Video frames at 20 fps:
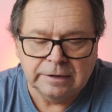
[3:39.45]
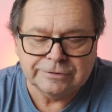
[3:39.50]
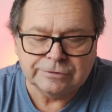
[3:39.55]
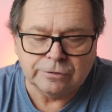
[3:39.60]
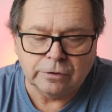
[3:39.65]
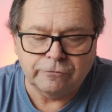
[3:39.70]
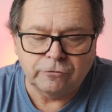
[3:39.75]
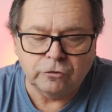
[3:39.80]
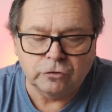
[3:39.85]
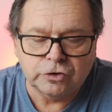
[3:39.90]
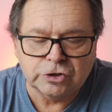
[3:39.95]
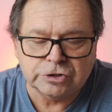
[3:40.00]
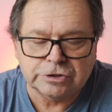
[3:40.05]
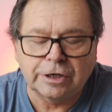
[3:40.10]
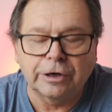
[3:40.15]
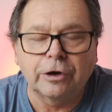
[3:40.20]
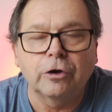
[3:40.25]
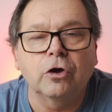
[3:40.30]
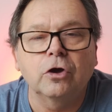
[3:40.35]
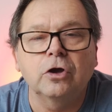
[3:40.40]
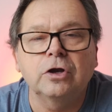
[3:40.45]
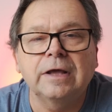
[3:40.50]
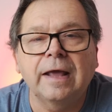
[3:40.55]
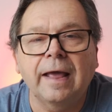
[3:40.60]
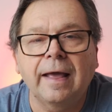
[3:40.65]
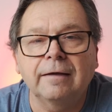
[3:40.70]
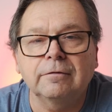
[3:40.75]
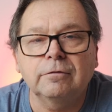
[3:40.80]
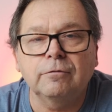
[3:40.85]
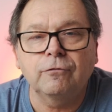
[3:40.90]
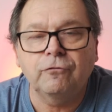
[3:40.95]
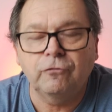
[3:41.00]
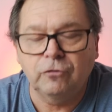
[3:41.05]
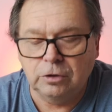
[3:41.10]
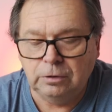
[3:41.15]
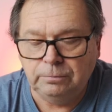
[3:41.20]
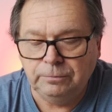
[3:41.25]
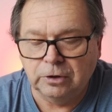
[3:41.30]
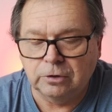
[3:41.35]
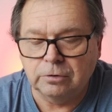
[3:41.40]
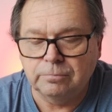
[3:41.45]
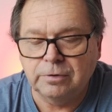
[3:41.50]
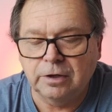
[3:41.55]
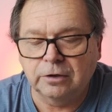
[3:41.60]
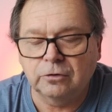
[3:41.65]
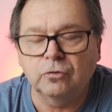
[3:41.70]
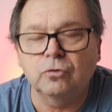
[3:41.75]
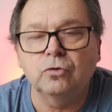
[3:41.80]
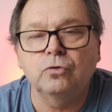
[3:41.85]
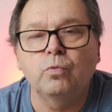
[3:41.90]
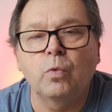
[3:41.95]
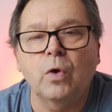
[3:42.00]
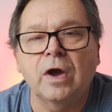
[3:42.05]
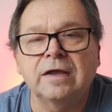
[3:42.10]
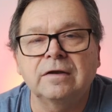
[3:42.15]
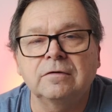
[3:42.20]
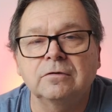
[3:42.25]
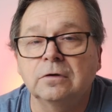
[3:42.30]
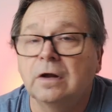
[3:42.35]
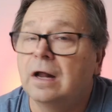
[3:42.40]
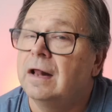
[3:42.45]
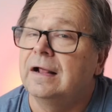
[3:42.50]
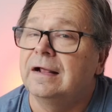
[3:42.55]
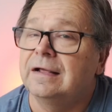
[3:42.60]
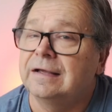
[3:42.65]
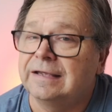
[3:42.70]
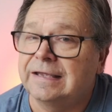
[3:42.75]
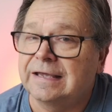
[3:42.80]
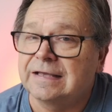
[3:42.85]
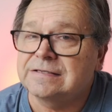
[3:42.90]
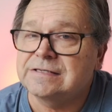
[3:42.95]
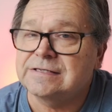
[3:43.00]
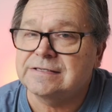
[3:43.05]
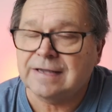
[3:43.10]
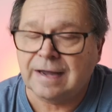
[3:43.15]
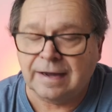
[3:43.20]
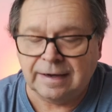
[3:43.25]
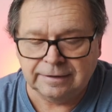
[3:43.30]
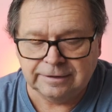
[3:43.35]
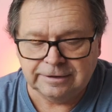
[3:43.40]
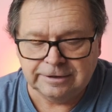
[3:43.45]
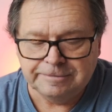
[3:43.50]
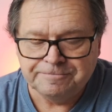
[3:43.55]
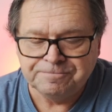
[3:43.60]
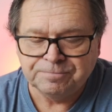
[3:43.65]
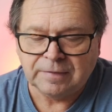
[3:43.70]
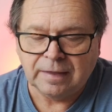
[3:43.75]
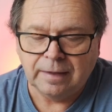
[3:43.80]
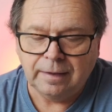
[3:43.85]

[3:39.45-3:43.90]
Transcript: So if you're just learning how to film, it could be a good way to get started.